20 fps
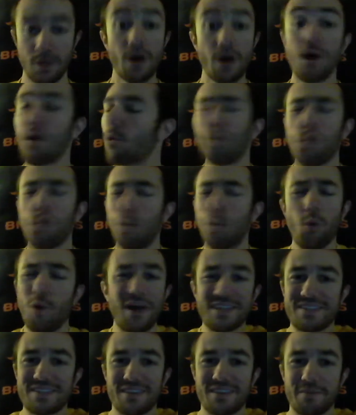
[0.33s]

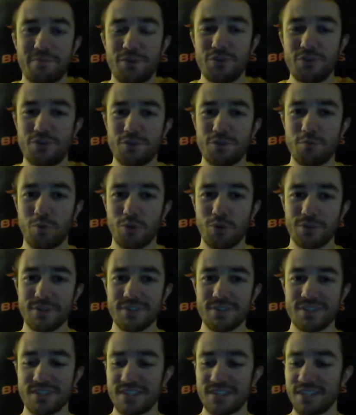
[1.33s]
What's up, YouTube world?
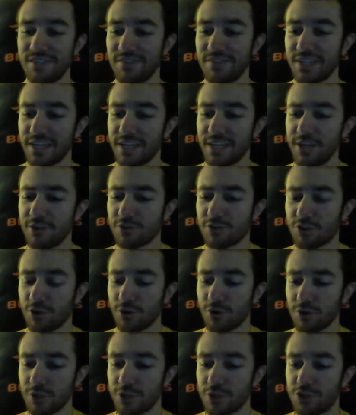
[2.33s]
This is Steven again. It is
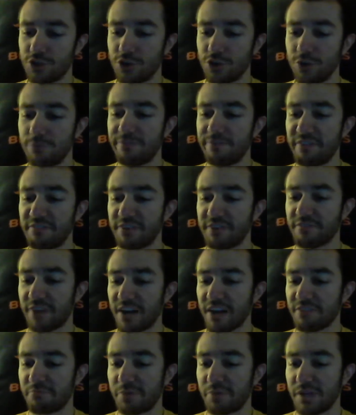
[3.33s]
currently
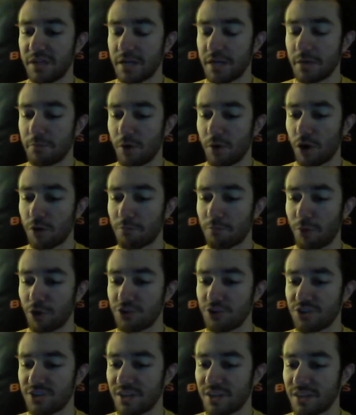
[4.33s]
2:55 p.m. on
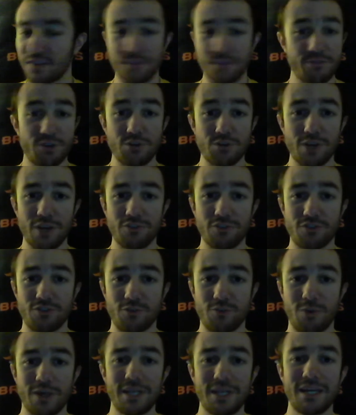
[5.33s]
March 10th of
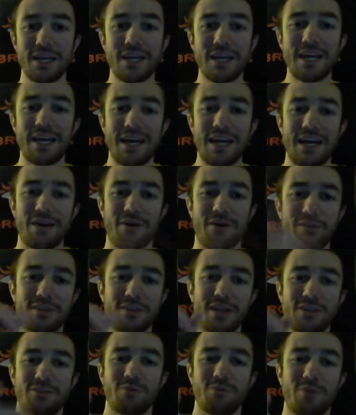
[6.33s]
2020, and I would
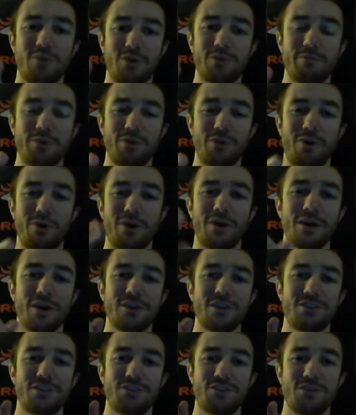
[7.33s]
like to welcome you all
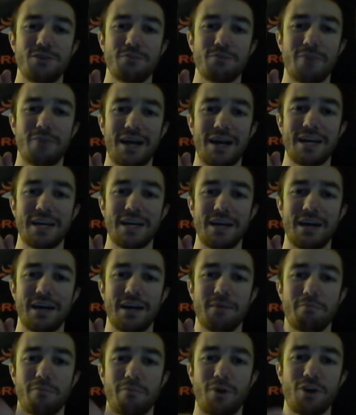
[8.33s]
to my
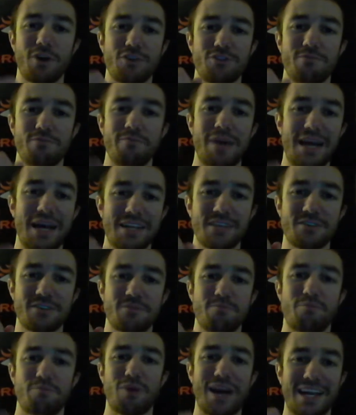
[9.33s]
March Madness
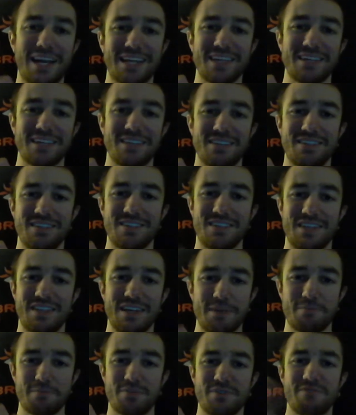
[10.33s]
bracket
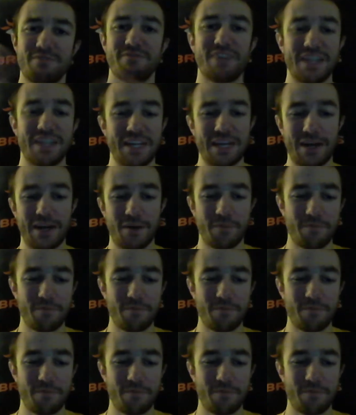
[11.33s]
tips video.